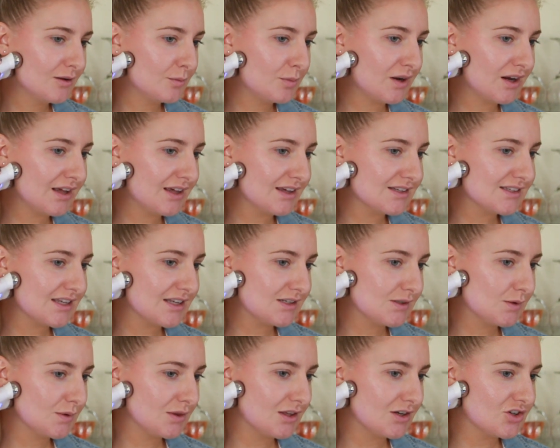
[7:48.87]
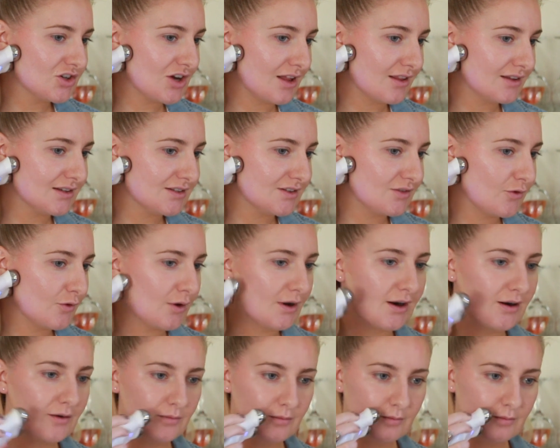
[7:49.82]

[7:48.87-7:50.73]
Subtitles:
But I guess that's what the gel is for.